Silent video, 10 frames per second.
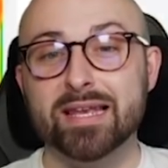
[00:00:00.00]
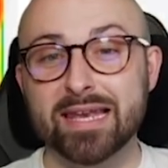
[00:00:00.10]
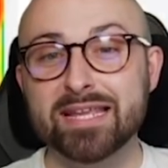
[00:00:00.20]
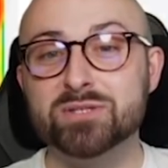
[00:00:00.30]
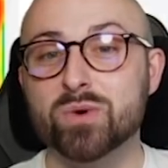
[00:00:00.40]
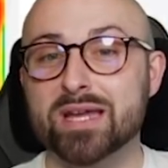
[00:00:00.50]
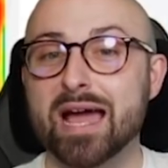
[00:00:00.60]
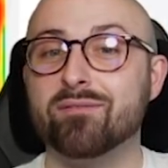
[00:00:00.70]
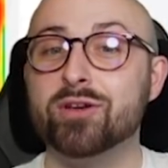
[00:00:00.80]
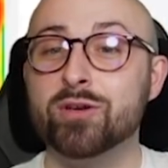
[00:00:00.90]
Leeds would
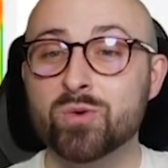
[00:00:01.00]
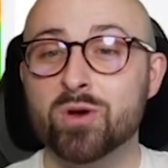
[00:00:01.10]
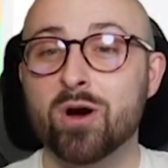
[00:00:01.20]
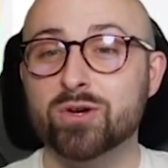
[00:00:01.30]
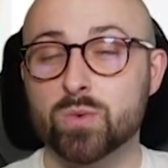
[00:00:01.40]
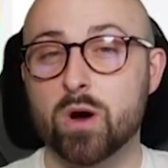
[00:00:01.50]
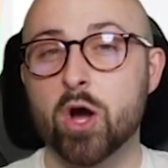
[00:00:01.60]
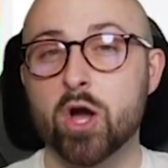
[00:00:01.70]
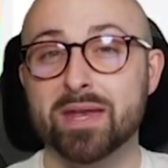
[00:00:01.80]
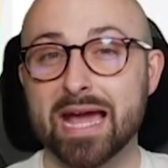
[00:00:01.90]
have Newcastle at
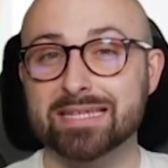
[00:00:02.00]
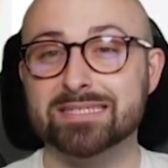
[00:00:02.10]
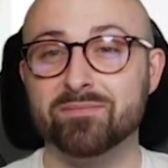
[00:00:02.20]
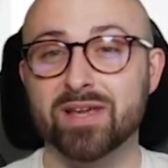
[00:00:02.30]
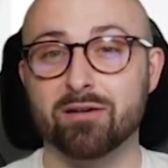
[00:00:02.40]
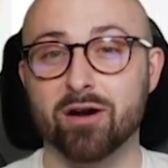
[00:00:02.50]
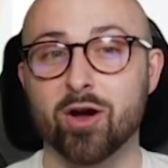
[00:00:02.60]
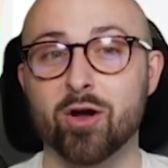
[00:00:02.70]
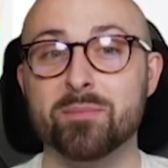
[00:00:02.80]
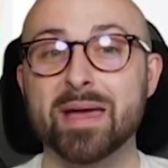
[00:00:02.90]
home and Aston Villa
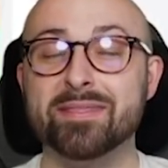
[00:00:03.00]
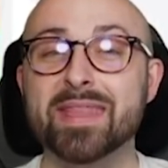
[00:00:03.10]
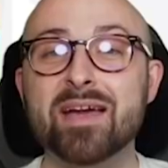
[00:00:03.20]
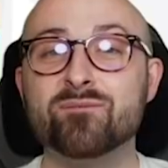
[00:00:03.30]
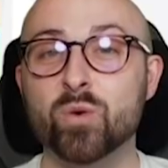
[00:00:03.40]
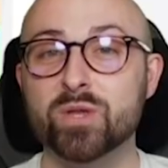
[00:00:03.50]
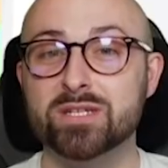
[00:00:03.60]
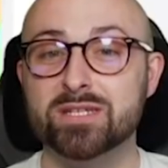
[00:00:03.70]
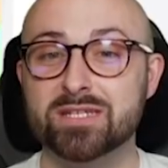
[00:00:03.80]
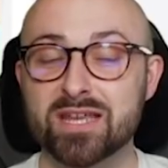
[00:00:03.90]
at home. And therefore, the
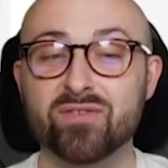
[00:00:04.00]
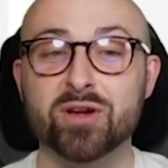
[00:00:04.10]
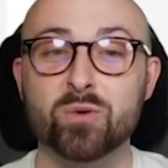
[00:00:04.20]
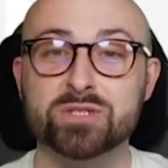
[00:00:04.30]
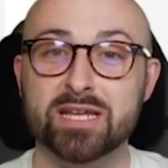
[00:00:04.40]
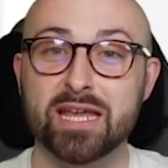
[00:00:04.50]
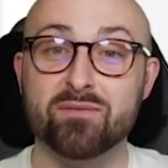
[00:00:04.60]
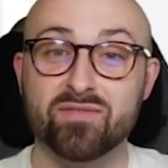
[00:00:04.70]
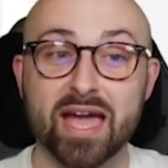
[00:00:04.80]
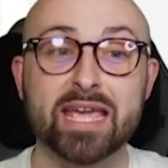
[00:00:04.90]
difficulty,
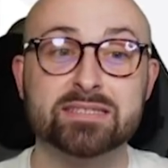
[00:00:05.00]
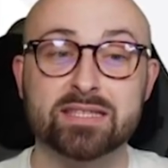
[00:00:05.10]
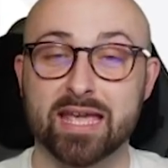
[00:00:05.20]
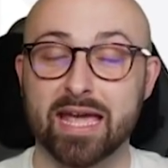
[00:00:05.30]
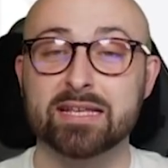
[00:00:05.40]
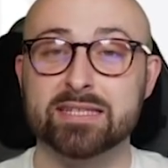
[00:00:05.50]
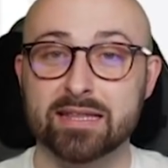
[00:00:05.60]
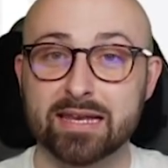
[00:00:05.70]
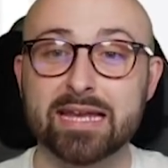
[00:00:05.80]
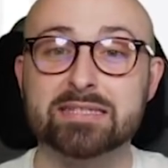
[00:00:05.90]
if that is the case,
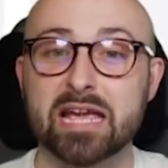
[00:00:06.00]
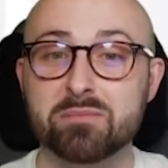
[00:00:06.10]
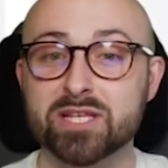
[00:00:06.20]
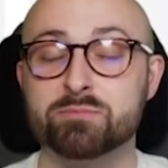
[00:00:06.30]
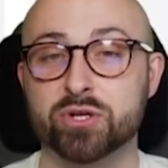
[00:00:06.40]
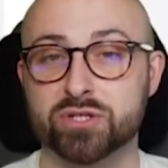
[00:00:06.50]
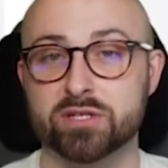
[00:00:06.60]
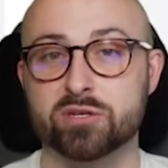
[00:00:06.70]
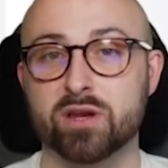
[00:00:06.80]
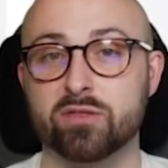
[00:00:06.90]
and the Leeds game is pushed
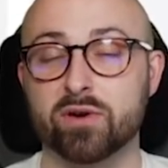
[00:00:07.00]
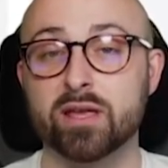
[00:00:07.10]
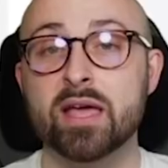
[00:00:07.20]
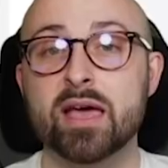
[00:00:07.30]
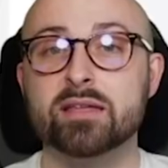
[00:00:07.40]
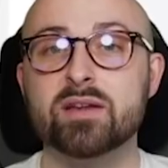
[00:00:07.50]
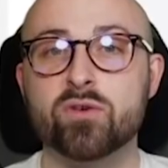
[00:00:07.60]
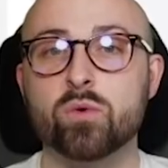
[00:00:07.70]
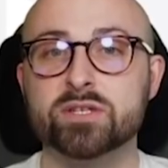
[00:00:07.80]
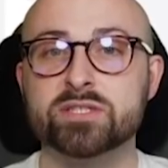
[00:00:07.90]
into 23, the
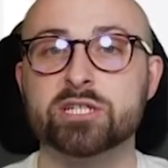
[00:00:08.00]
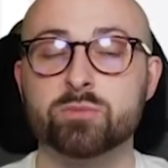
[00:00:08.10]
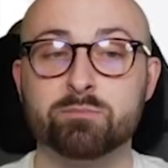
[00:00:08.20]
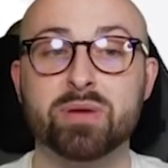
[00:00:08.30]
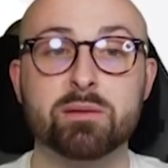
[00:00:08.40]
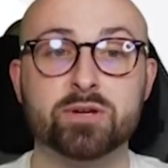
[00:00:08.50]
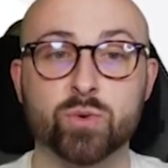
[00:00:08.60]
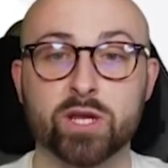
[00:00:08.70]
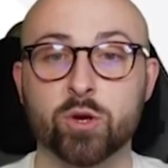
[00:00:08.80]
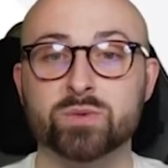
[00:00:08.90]
difficult decision would be
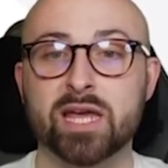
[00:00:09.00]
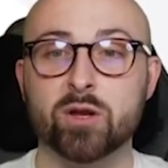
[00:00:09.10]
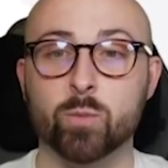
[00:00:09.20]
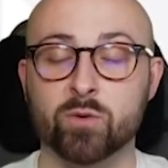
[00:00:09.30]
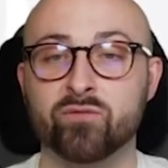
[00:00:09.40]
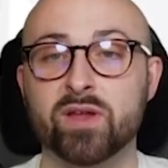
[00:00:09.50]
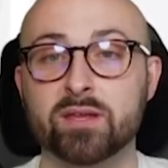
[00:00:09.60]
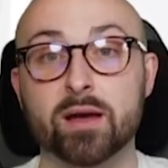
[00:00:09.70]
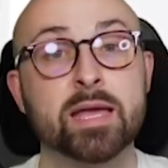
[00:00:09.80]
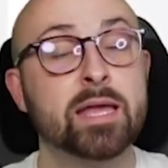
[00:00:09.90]
between Coutinho and
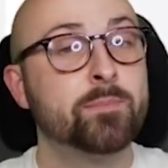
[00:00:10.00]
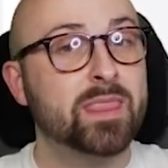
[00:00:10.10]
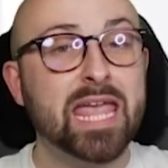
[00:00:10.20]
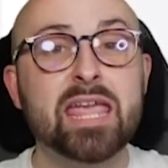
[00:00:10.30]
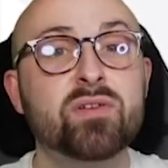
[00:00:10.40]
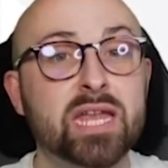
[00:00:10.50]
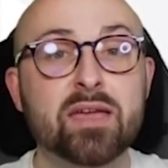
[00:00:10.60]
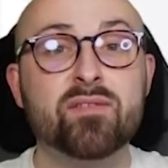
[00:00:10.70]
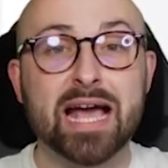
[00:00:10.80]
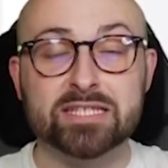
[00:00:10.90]
Raphinha. Even
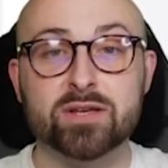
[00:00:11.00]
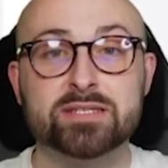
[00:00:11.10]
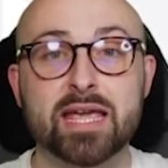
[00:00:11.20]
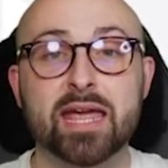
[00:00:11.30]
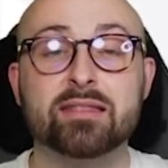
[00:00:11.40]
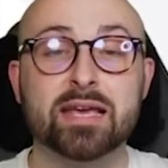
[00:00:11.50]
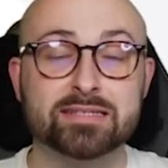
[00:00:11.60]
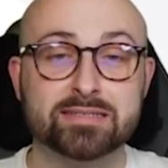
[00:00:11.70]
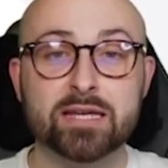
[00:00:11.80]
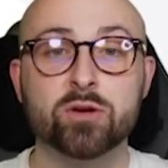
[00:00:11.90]
if, as I said, they're
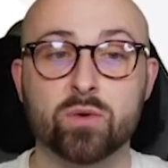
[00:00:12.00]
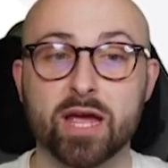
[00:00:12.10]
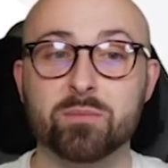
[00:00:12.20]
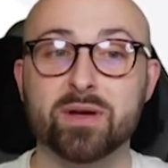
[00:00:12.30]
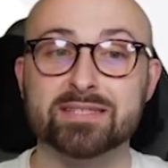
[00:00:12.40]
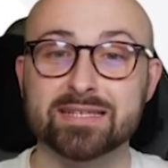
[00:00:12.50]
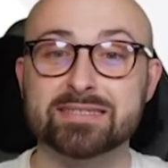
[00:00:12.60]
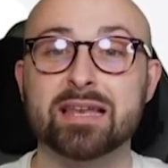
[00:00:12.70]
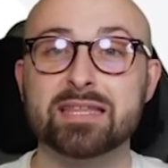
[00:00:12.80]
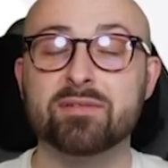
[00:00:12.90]
single game weeks, that's
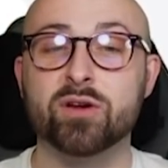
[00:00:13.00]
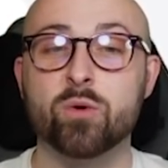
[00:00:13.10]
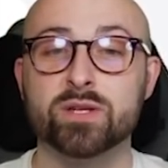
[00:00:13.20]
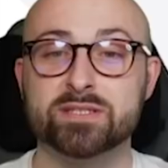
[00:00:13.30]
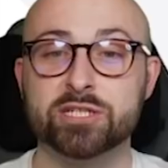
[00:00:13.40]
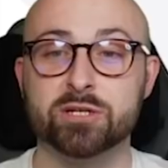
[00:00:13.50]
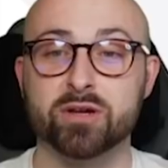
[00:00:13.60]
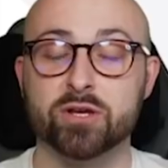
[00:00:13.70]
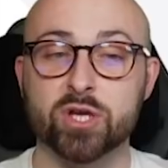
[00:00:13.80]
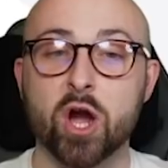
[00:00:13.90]
still a difficult decision,
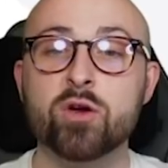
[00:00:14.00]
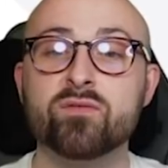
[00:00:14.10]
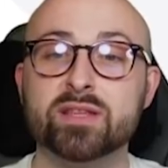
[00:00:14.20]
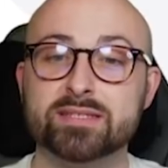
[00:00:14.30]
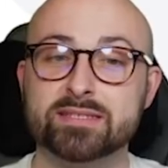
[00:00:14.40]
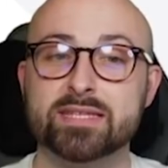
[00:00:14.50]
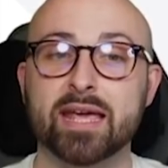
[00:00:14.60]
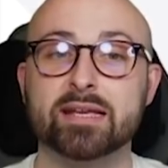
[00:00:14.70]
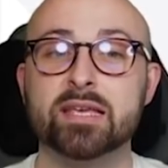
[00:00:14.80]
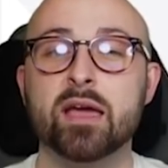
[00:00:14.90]
because over the
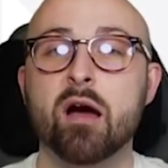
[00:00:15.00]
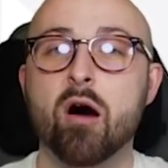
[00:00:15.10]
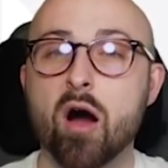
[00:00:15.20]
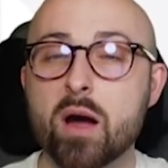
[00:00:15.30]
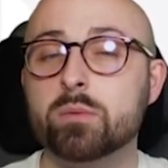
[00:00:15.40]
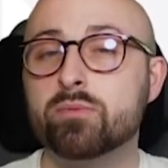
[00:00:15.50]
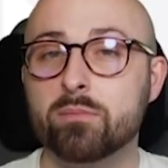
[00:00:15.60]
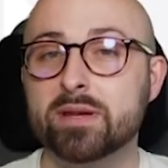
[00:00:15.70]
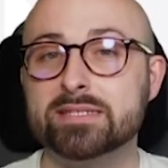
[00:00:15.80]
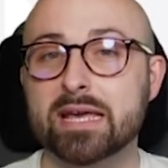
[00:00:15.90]
six, I would
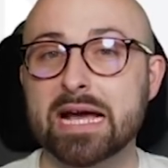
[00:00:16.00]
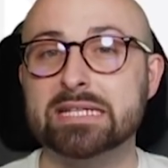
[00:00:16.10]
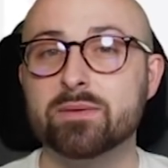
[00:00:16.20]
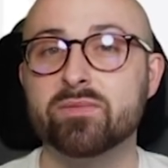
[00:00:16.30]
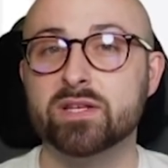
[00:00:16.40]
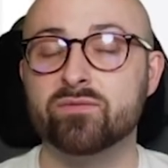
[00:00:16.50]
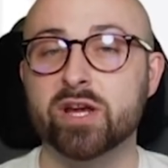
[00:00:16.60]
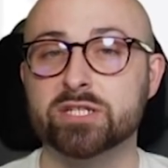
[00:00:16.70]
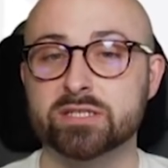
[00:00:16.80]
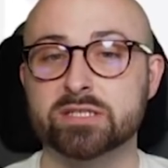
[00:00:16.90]
probably say that Aston Villa's
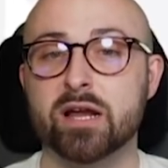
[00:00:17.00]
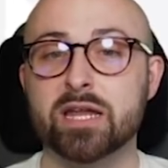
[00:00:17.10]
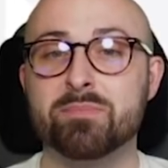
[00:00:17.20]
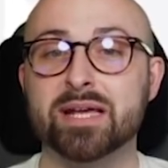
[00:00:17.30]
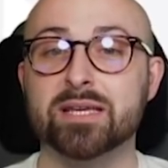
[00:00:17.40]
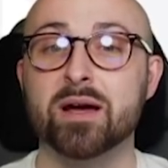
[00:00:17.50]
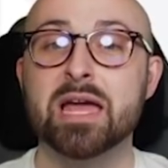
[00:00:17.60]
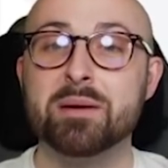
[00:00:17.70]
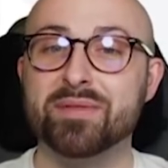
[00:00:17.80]
fixtures are slightly better.